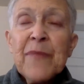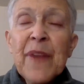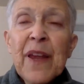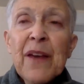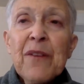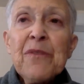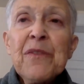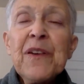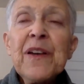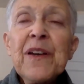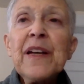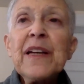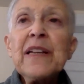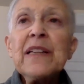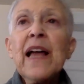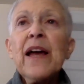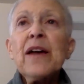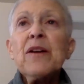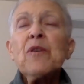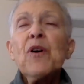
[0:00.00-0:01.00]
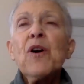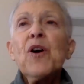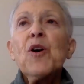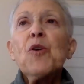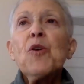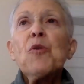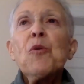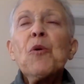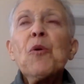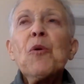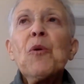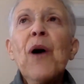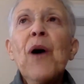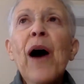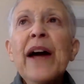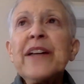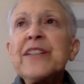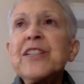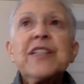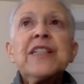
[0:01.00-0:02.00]
feeling like
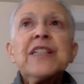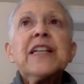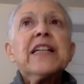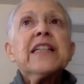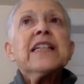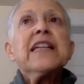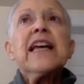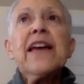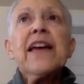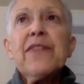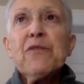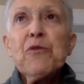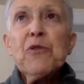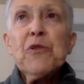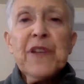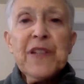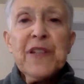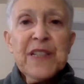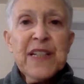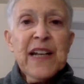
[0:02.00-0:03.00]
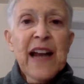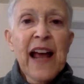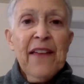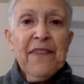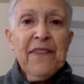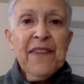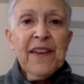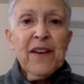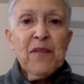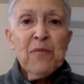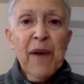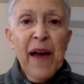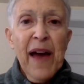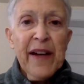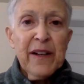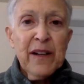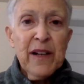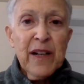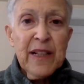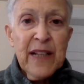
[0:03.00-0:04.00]
I just need to get through this and not think about
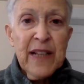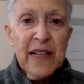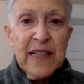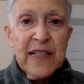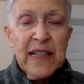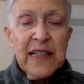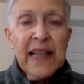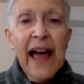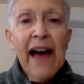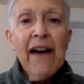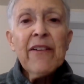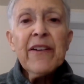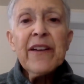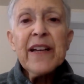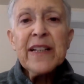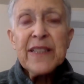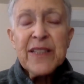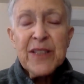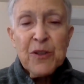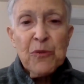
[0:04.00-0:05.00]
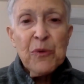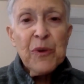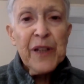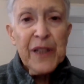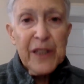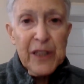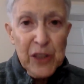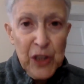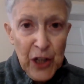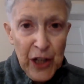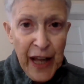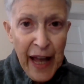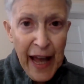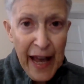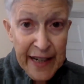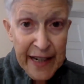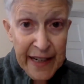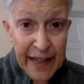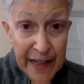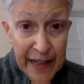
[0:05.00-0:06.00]
it. It's allowing us to really look
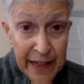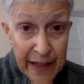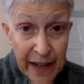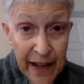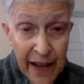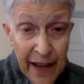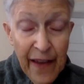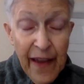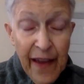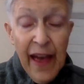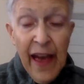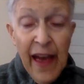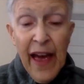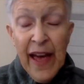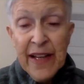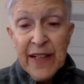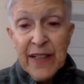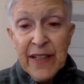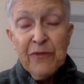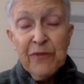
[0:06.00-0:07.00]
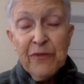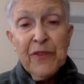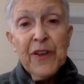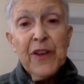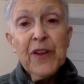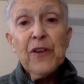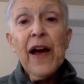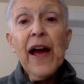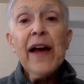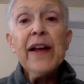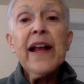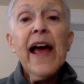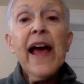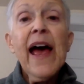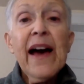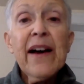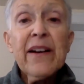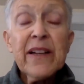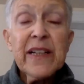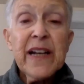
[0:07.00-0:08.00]
at it and to figure out
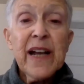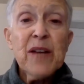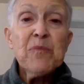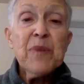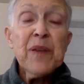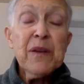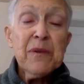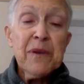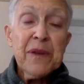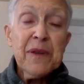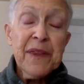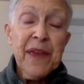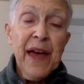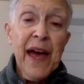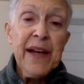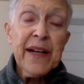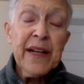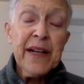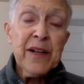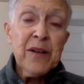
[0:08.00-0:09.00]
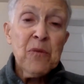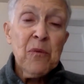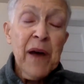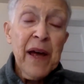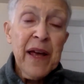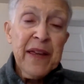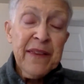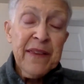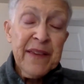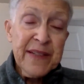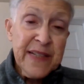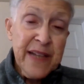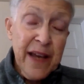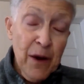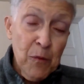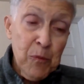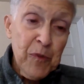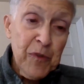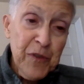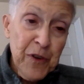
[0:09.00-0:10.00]
how can I be with that in a way that's
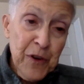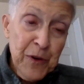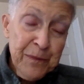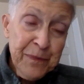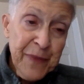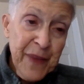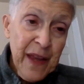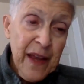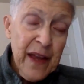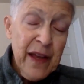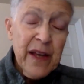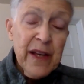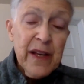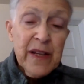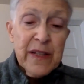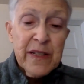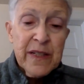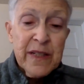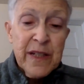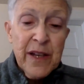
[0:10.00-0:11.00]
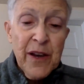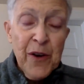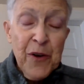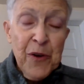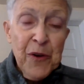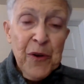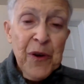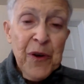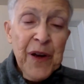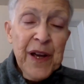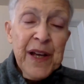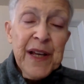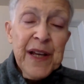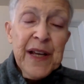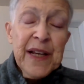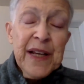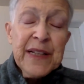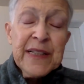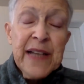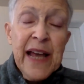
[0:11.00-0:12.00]
helpful. So
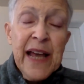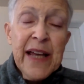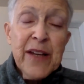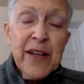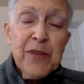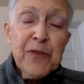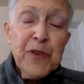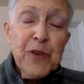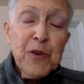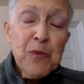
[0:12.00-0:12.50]
take a few